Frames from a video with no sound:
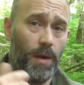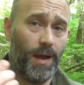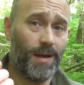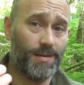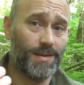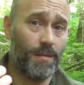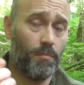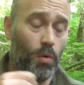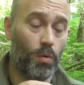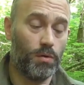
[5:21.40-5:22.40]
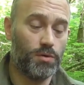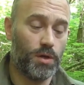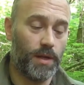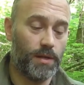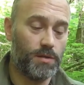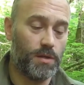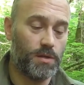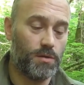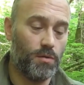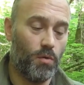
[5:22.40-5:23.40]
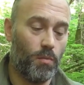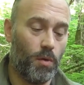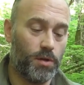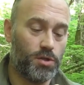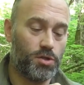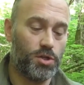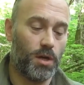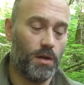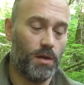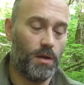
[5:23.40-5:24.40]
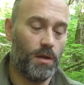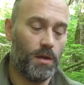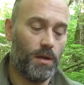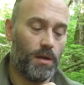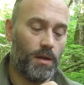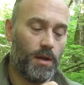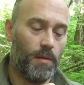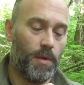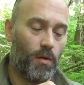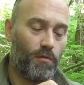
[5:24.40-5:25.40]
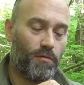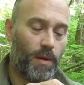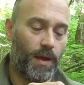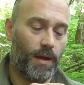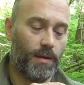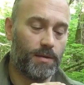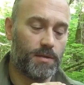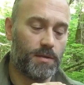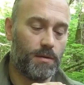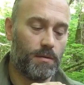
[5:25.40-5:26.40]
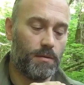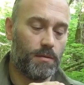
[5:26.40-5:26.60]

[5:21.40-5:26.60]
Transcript: my hands are bone dry, so there's no moisture coming off my hands.